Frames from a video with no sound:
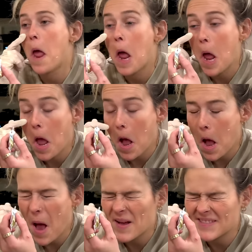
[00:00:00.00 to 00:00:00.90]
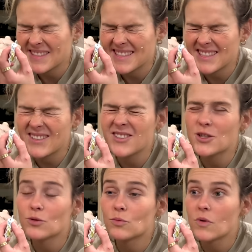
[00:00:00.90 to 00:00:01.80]
All right, here we go. I'll do so it for
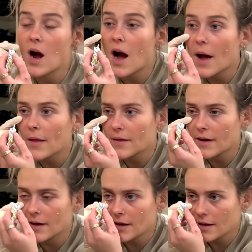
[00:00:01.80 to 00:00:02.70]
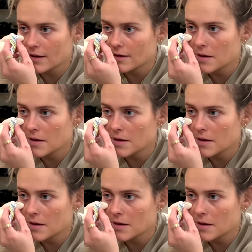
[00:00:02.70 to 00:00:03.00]
you. Dry the eye.